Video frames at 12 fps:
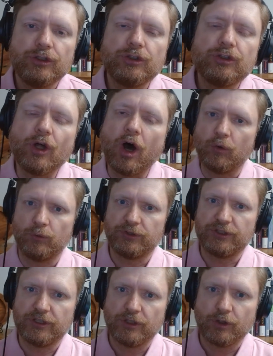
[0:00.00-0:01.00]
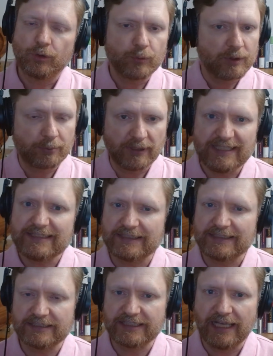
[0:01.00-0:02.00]
Don't replace
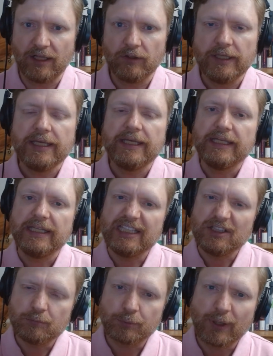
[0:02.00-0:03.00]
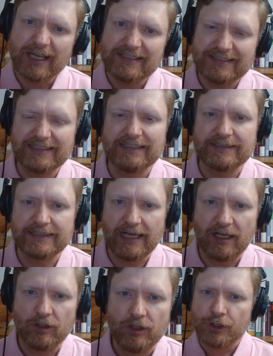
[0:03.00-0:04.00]
Excel, embrace
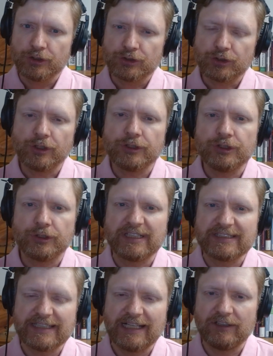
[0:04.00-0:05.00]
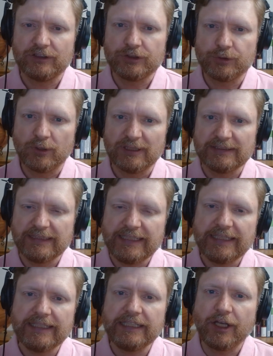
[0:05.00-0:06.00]
Excel. Turn your Excel into a
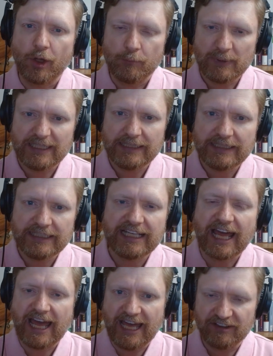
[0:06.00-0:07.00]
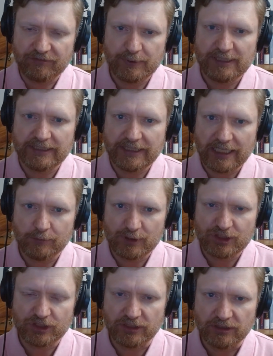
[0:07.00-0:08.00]
lean, mean FP&A
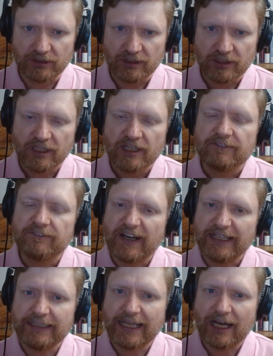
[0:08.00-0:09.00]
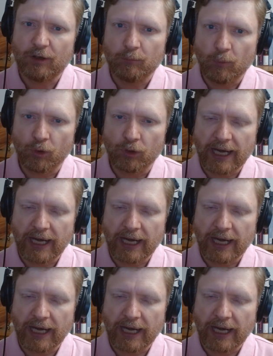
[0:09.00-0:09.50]
machine. Find out more